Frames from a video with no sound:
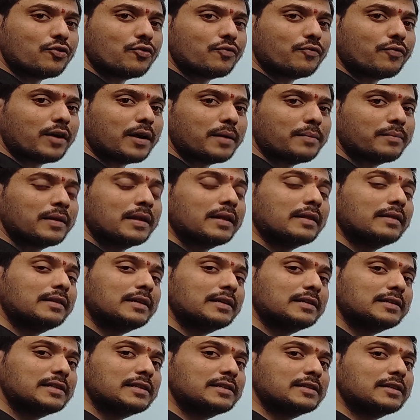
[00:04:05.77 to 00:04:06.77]
Q form.
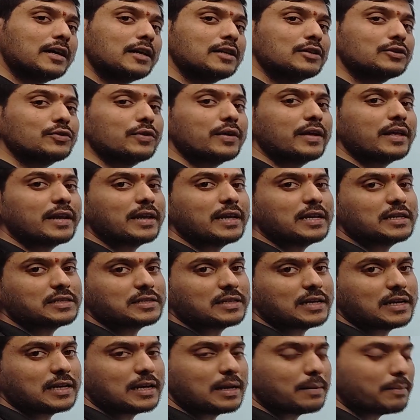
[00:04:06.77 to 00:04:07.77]
This is also a
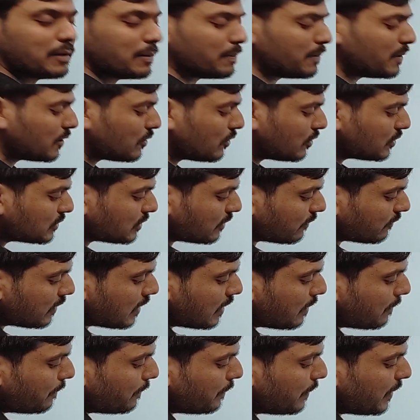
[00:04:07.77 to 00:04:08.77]
rational number because of
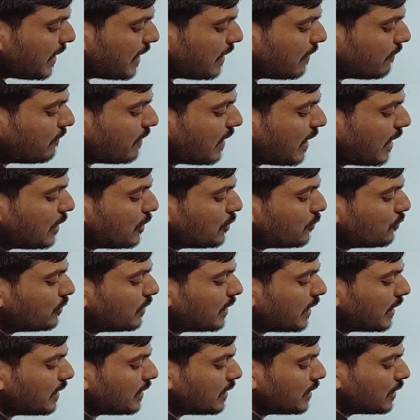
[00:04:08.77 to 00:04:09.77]
P value
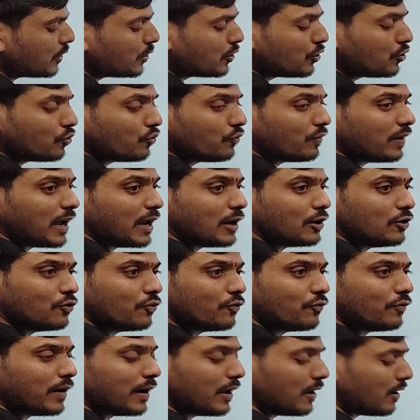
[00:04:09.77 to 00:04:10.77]
10, Q
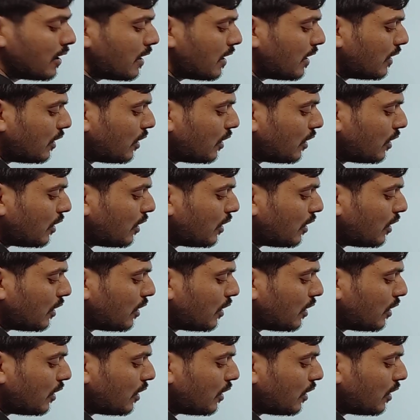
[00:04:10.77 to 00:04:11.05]
value 5.